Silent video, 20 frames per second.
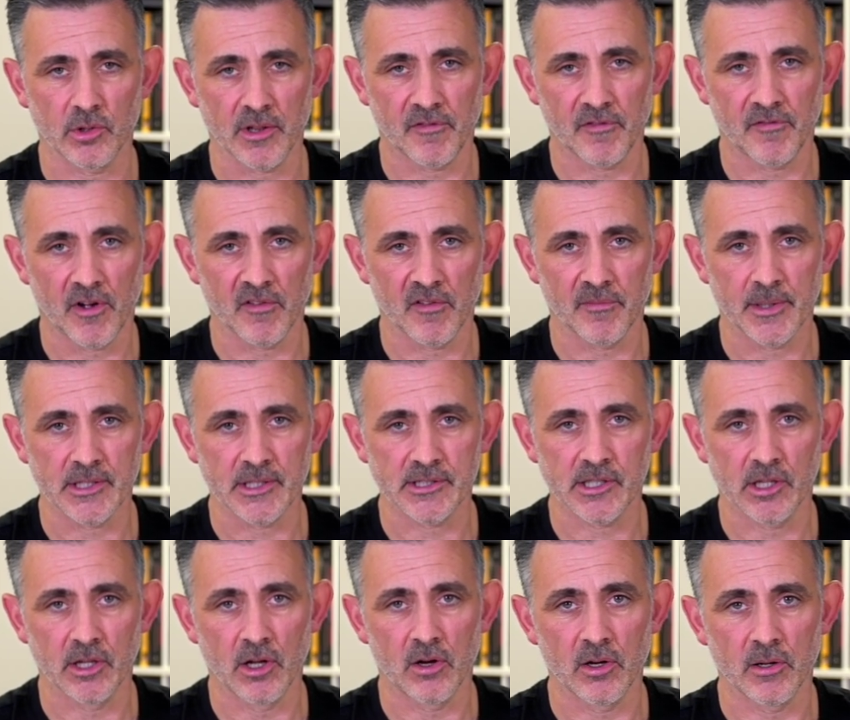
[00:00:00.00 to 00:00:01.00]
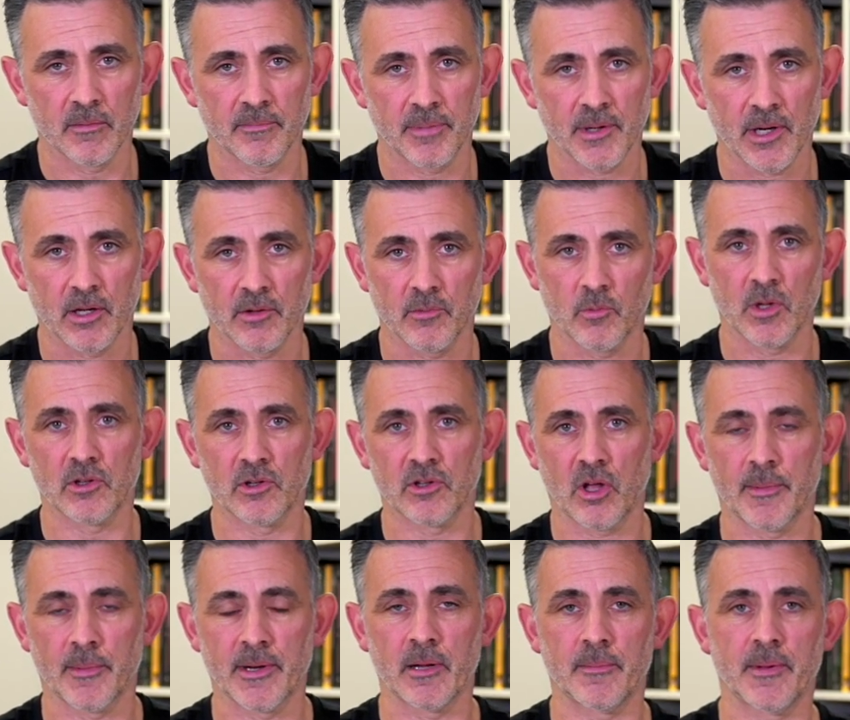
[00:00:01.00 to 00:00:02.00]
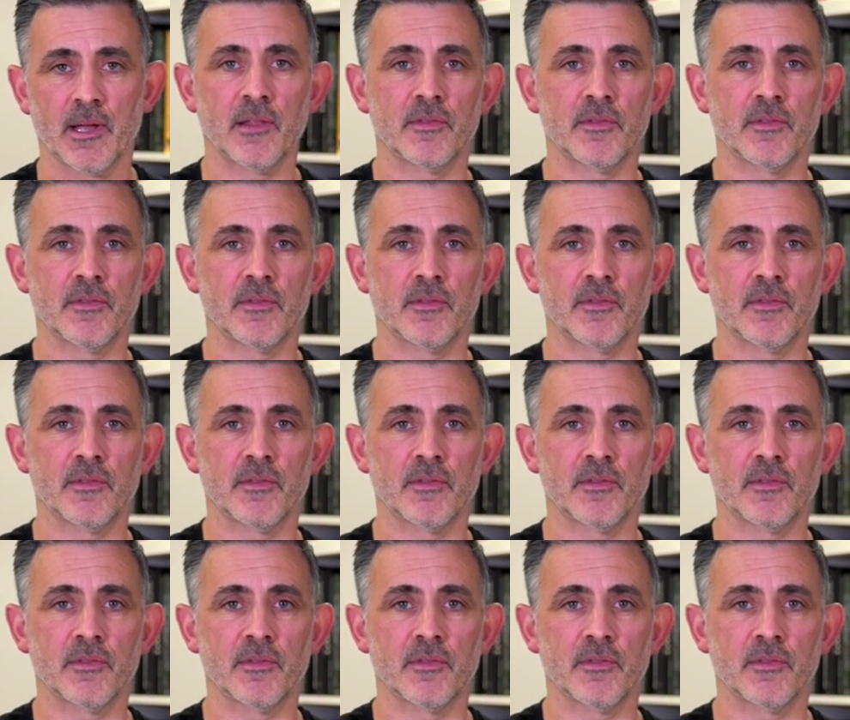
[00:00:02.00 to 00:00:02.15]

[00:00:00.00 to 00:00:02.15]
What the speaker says: It's 5 minutes long, but I will comment a bit.